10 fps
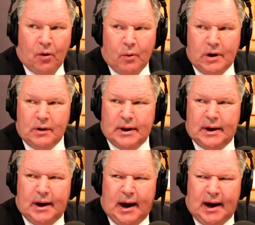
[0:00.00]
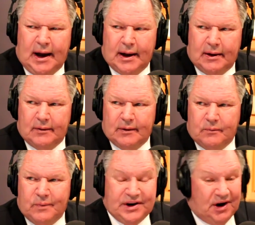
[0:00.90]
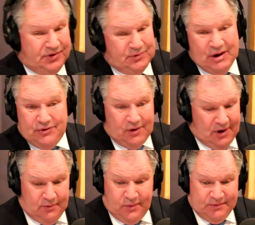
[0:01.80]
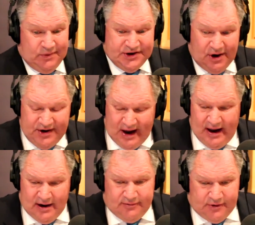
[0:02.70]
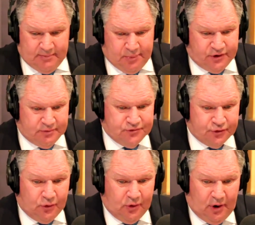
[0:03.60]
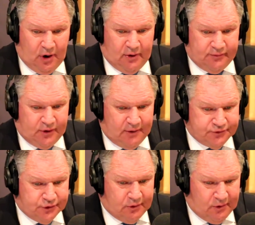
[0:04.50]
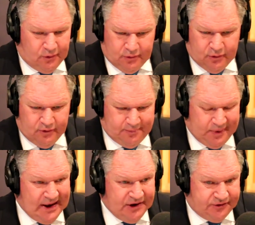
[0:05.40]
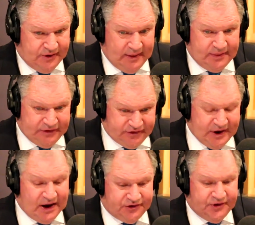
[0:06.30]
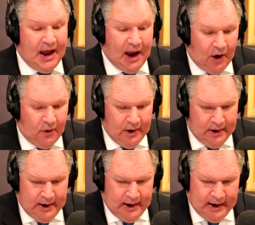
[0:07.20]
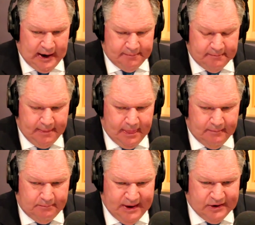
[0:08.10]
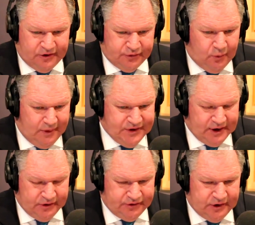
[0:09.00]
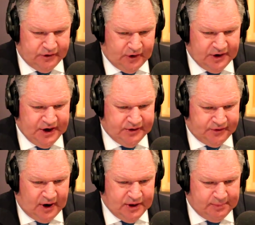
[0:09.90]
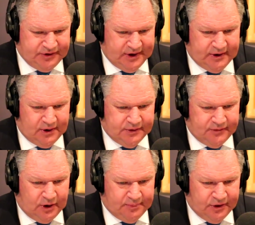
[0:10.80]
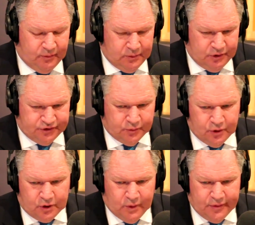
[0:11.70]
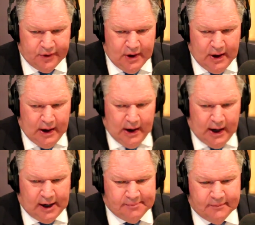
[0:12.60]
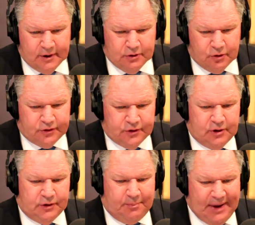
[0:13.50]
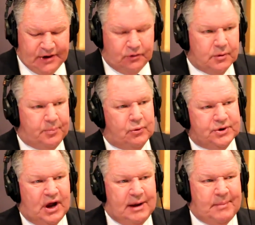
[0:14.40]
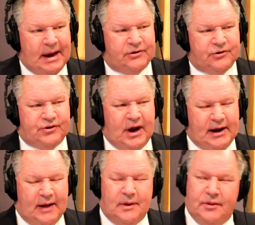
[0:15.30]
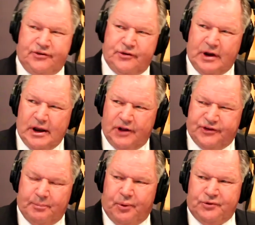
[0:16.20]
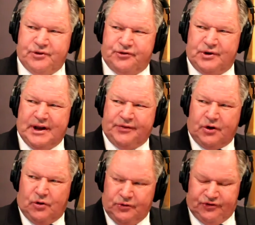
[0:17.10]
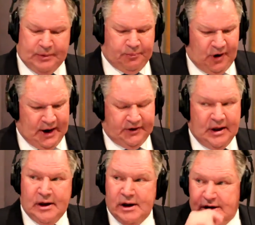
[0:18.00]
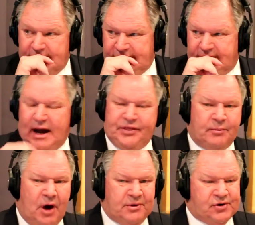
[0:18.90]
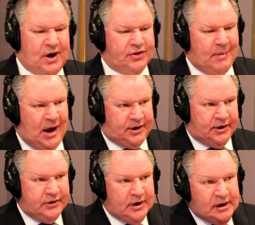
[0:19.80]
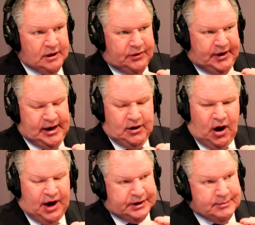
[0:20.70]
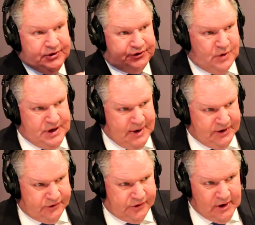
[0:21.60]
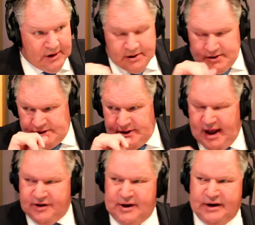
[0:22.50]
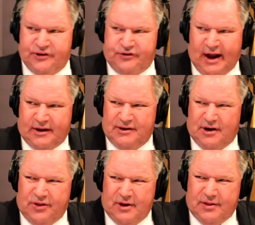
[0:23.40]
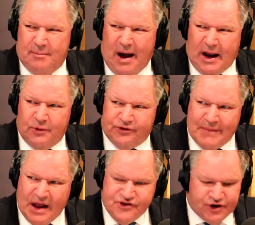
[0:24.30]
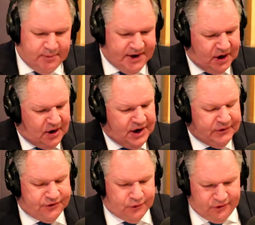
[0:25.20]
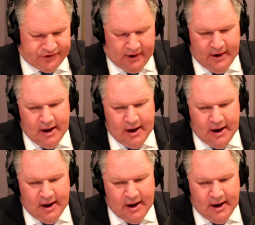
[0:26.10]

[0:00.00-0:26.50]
Well, we don't have a bottom drawer of or of plans for that. That starts now, because all we've done is identify the particular developer that we wish to work with. Look, the panel report came back to say, and it's important to sort of get the concept right. At the moment around the market, the height limit is 20 metres, and it's like, you know, the market was imagined to be in a kind of saucer.